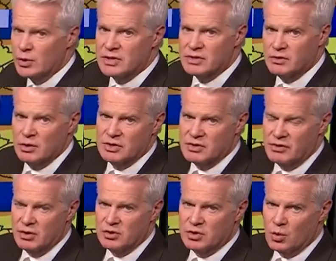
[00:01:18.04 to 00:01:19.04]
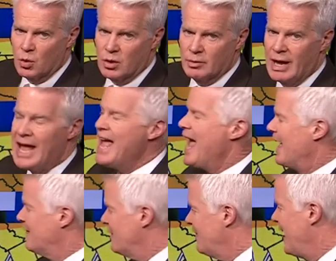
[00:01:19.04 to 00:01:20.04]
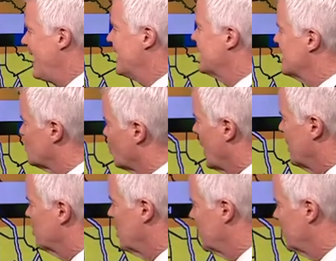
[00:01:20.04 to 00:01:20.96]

risk for a severe storm, and then that gets ramped